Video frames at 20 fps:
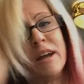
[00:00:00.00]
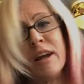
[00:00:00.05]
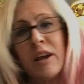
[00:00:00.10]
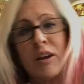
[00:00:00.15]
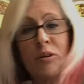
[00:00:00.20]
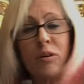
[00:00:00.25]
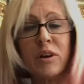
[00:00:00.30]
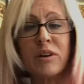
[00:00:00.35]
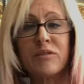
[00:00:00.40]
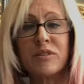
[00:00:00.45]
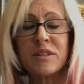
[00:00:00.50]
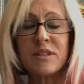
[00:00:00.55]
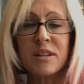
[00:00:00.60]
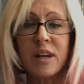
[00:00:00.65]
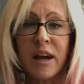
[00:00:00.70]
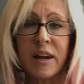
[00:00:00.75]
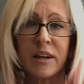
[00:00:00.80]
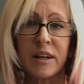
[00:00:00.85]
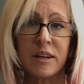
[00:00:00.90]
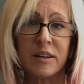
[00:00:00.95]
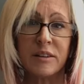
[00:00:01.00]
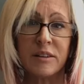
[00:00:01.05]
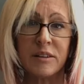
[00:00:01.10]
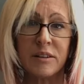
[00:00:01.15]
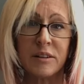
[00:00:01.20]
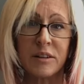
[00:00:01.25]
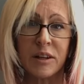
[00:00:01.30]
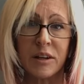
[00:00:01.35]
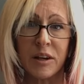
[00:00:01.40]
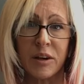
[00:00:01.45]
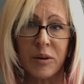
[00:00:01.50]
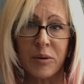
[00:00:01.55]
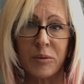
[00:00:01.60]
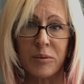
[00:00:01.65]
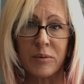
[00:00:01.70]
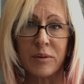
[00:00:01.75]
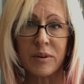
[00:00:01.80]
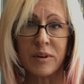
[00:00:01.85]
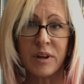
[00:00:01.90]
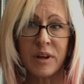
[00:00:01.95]
And all of a sudden, you know,
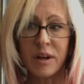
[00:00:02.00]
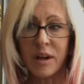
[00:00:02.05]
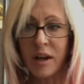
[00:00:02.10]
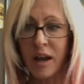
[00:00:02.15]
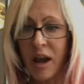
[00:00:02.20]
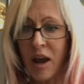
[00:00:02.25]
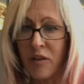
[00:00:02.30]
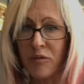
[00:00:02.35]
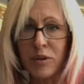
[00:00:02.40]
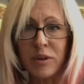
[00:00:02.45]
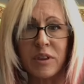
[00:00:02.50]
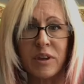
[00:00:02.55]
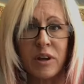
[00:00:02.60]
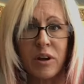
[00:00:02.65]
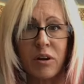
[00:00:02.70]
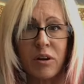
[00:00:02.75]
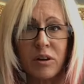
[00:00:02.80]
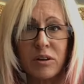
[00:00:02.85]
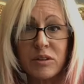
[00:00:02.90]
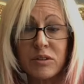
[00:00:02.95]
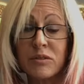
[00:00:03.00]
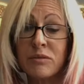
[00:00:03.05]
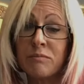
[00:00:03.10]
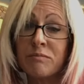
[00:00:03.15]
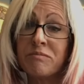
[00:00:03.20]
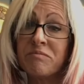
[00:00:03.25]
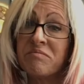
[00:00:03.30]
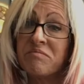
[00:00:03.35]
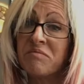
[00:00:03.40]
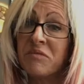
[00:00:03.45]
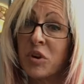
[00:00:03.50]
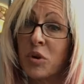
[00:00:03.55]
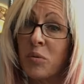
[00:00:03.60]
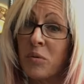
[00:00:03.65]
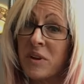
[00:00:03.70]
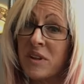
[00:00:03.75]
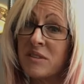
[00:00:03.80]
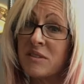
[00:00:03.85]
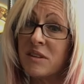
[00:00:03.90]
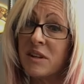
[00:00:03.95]
everything hurts.
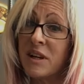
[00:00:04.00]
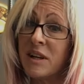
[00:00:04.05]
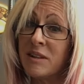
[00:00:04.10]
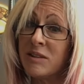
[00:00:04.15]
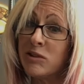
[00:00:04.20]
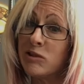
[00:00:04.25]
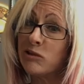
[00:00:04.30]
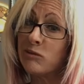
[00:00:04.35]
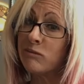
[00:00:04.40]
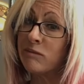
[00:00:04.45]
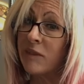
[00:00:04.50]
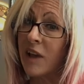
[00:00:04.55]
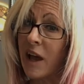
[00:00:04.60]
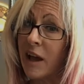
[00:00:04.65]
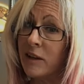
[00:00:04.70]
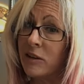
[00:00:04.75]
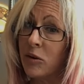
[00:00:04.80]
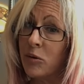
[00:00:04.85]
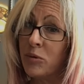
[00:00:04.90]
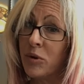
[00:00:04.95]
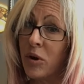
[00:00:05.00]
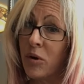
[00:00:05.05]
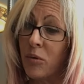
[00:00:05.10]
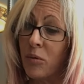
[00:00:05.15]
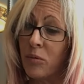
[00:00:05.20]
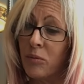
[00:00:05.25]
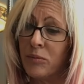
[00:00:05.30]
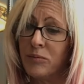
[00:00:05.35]
Coincidence? I don't know.